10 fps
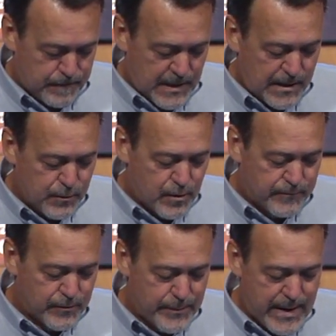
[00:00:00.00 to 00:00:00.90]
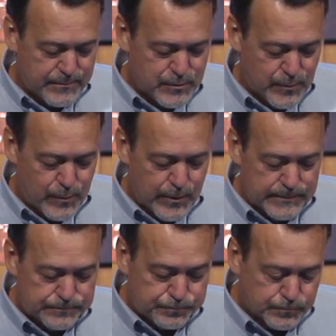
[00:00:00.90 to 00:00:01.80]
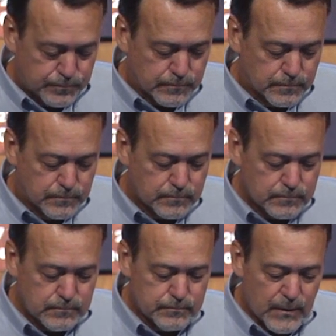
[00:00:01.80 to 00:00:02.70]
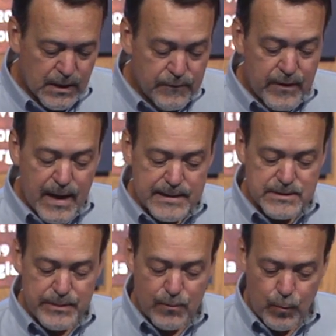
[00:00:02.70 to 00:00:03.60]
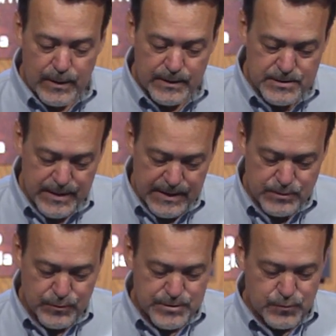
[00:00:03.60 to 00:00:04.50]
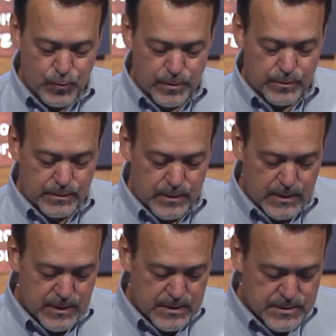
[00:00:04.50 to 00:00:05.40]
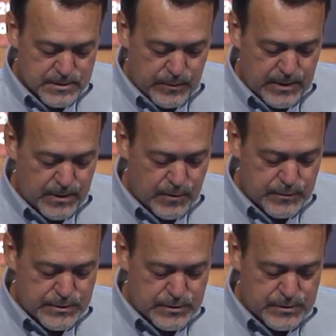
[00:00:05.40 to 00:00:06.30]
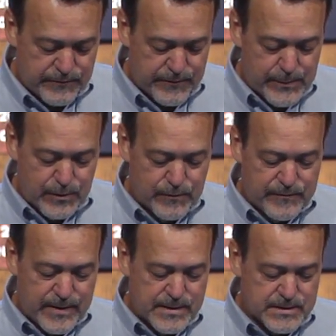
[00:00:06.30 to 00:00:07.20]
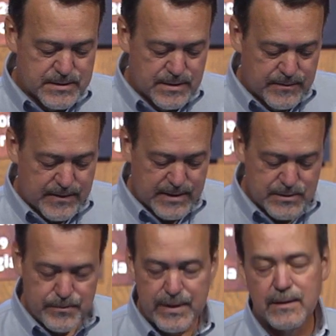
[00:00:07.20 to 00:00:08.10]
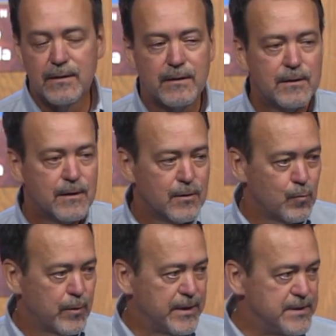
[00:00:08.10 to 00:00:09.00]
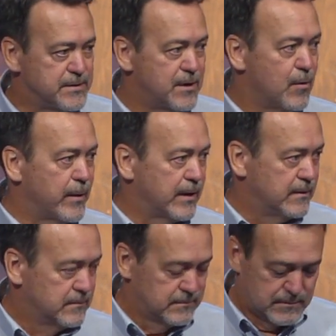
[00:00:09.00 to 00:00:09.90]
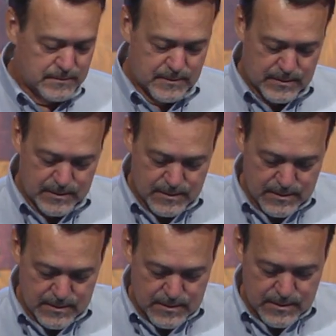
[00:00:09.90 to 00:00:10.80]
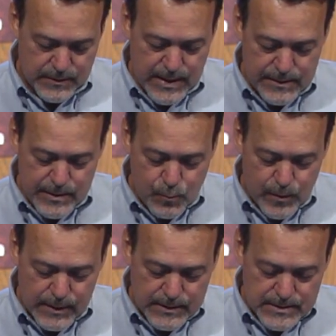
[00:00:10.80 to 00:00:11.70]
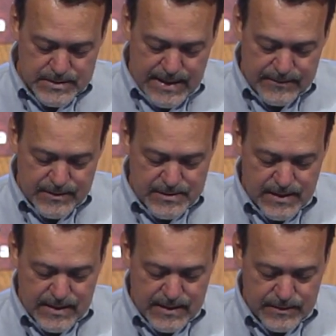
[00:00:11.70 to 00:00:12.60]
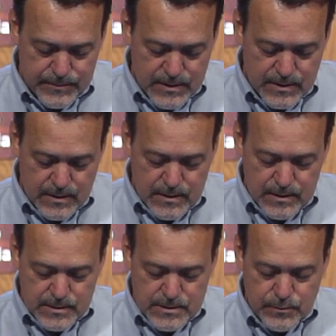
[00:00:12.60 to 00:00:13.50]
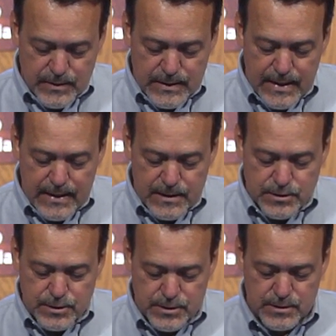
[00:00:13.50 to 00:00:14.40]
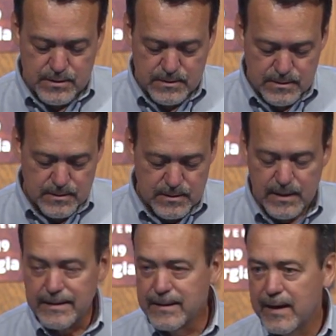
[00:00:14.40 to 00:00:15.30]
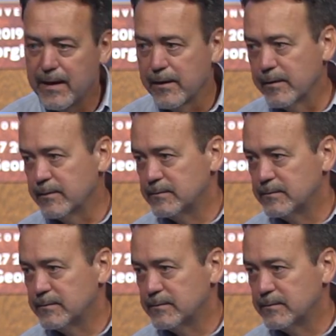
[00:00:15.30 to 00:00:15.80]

How do you offer a map to a boy? You've got to be willing to enter his world so he knows there's a familiar face that has been where he's going. You got to be willing to take the time to engage and care.